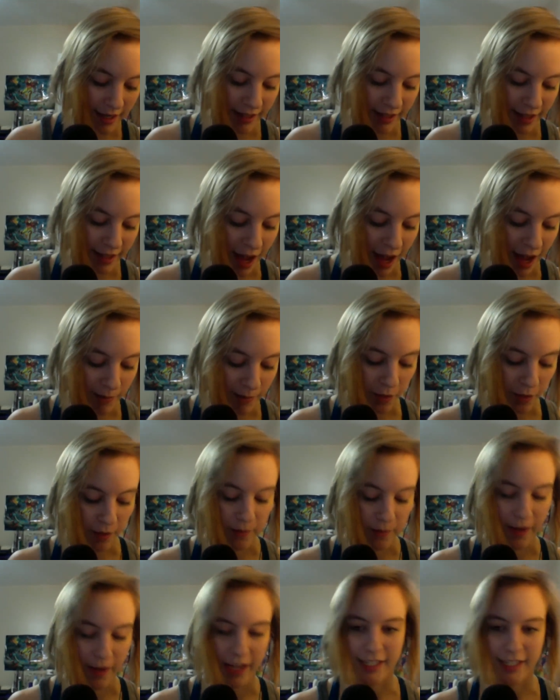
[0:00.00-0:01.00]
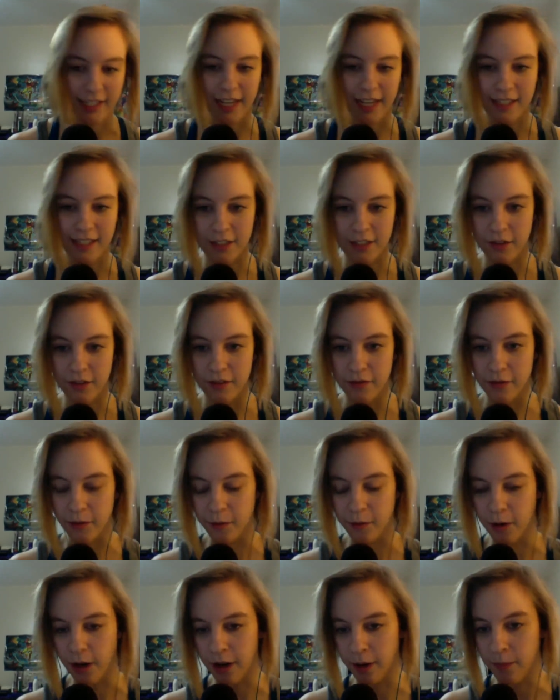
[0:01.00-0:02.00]
A lot more because he has to do it for
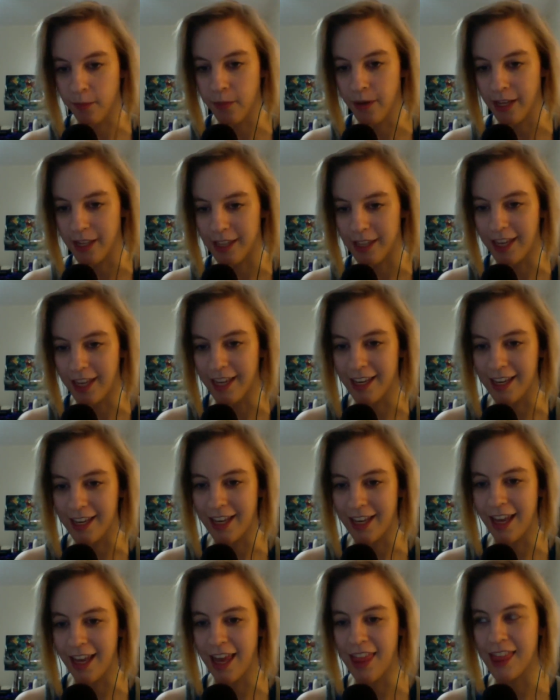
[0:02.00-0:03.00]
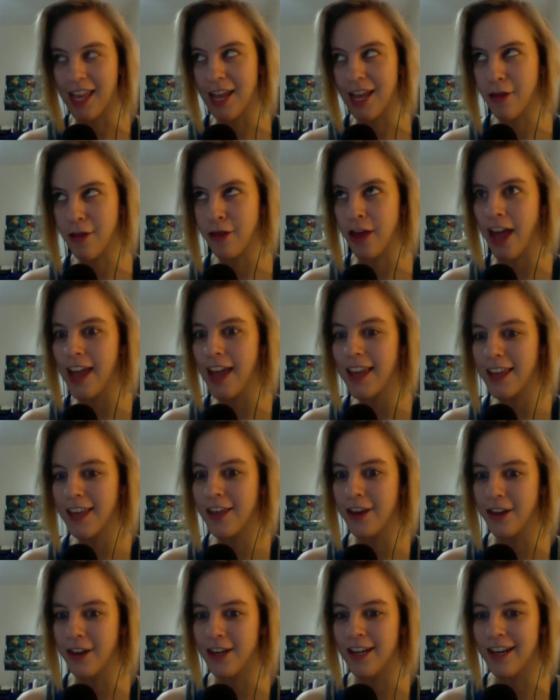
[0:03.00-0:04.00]
work. But like, and like, thank
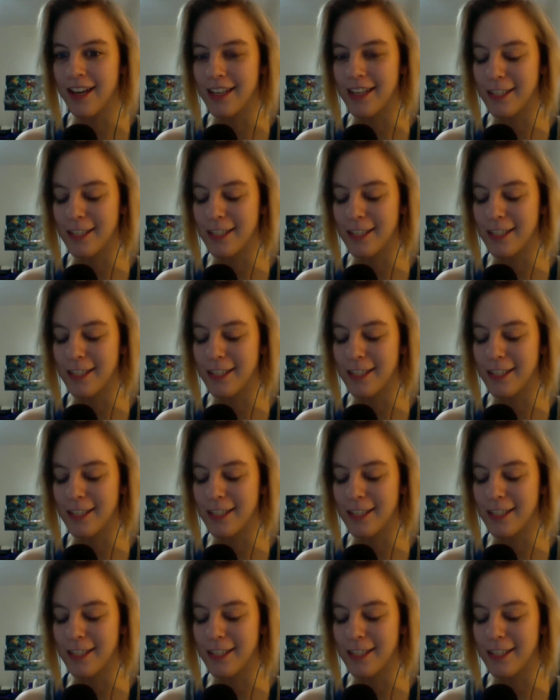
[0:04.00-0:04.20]
goodness